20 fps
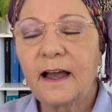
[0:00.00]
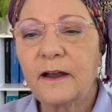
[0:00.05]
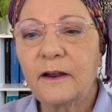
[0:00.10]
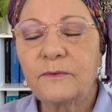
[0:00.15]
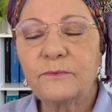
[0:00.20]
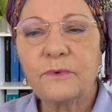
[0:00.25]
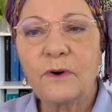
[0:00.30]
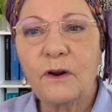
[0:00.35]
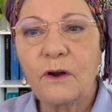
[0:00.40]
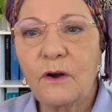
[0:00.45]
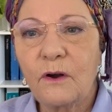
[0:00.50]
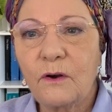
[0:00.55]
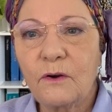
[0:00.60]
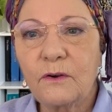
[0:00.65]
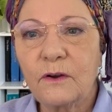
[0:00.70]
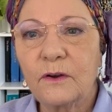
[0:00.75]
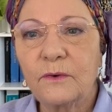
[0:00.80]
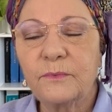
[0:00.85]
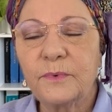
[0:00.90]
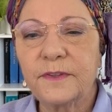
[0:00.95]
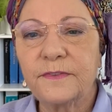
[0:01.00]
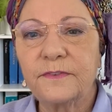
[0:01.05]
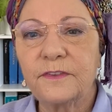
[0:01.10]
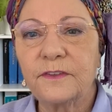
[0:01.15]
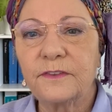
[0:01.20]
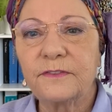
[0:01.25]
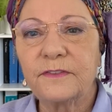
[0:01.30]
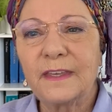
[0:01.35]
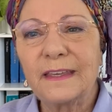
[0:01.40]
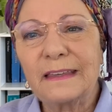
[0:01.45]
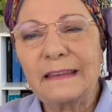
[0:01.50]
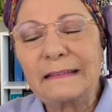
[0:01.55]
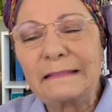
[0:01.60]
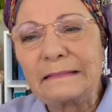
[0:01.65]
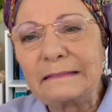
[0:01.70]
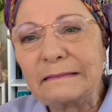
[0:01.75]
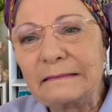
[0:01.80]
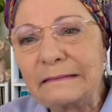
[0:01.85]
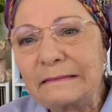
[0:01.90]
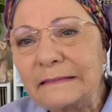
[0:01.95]
wrong with you thinking,
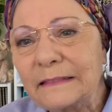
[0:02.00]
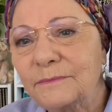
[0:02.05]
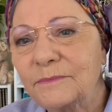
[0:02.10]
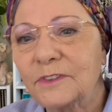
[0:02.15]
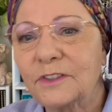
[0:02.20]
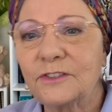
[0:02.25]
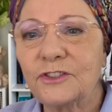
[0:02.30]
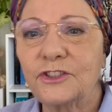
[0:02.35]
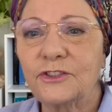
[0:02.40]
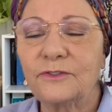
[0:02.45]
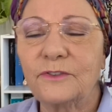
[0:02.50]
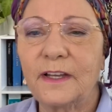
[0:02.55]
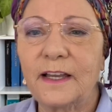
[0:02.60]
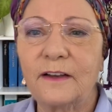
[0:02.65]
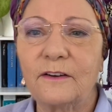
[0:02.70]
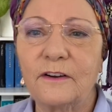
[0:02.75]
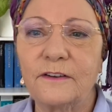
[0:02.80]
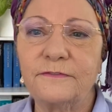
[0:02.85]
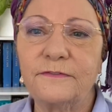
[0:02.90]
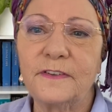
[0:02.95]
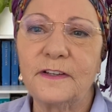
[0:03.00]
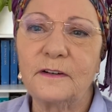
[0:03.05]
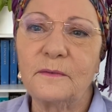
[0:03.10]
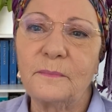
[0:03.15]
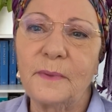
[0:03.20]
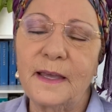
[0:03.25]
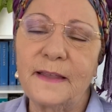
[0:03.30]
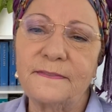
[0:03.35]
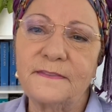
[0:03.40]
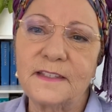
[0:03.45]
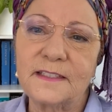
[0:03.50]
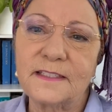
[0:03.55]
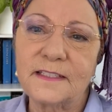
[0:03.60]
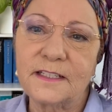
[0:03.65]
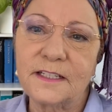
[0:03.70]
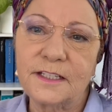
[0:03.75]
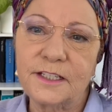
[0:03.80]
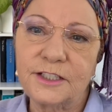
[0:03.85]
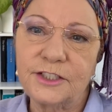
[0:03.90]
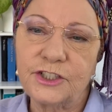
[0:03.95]
I'm not sure how I feel about this
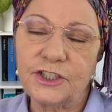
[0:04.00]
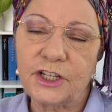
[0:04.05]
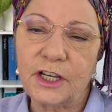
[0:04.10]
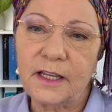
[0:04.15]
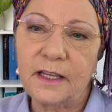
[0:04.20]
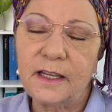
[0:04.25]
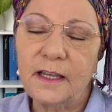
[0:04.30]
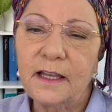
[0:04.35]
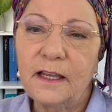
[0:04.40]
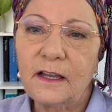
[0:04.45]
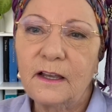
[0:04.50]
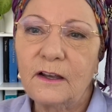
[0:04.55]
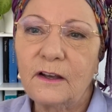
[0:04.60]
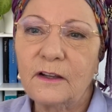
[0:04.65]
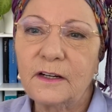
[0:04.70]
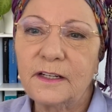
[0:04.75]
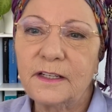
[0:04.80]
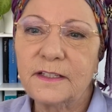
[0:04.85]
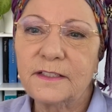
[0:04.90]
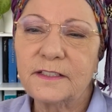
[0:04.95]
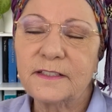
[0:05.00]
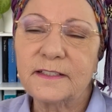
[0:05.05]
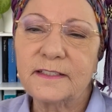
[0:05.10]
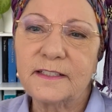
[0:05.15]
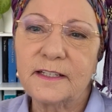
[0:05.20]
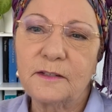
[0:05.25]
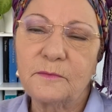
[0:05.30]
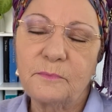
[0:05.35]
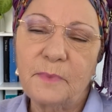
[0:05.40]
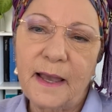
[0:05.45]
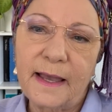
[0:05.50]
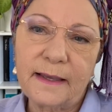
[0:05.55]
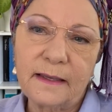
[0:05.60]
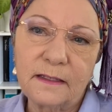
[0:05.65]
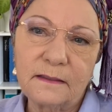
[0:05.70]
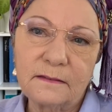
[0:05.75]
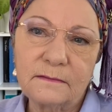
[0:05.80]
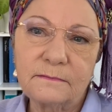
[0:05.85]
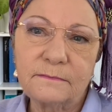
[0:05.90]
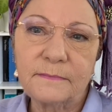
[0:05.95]
teacher. I need to sit back
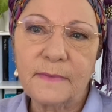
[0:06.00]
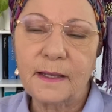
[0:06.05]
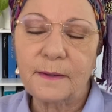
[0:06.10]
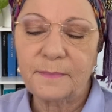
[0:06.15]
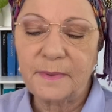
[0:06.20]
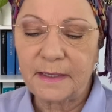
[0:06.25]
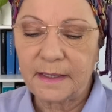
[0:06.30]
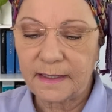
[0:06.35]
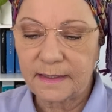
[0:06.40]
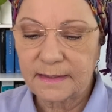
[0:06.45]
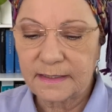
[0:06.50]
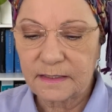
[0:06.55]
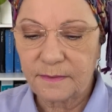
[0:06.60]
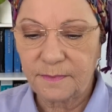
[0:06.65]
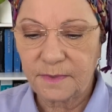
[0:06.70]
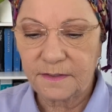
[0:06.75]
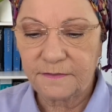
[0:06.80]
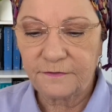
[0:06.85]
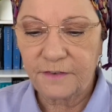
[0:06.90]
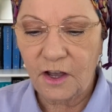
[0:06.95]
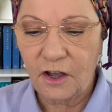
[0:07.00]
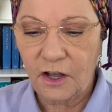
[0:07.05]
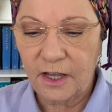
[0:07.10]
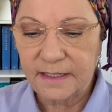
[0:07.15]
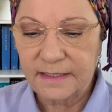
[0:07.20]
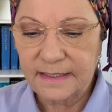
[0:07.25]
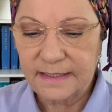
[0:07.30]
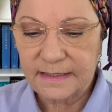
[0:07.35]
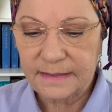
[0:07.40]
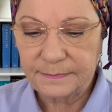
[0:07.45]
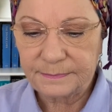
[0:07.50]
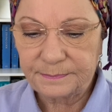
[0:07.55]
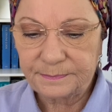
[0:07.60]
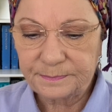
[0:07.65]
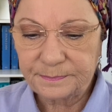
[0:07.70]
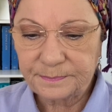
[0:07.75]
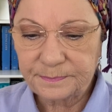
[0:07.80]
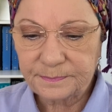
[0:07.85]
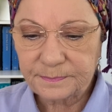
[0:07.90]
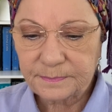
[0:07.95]
and maybe get some advice.
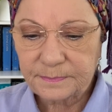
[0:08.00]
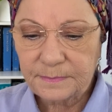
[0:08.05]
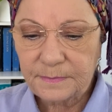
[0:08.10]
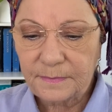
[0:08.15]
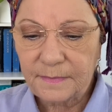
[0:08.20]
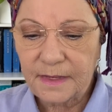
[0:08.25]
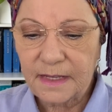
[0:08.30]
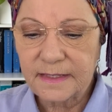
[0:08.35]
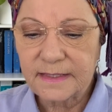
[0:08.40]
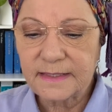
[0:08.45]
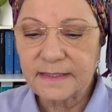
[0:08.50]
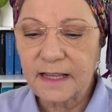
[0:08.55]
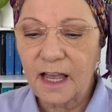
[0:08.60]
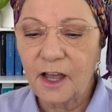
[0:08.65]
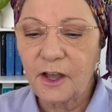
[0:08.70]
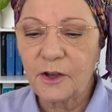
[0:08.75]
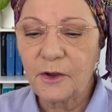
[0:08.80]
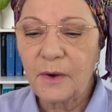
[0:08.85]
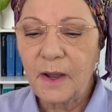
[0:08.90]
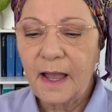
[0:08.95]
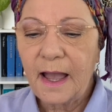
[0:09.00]
So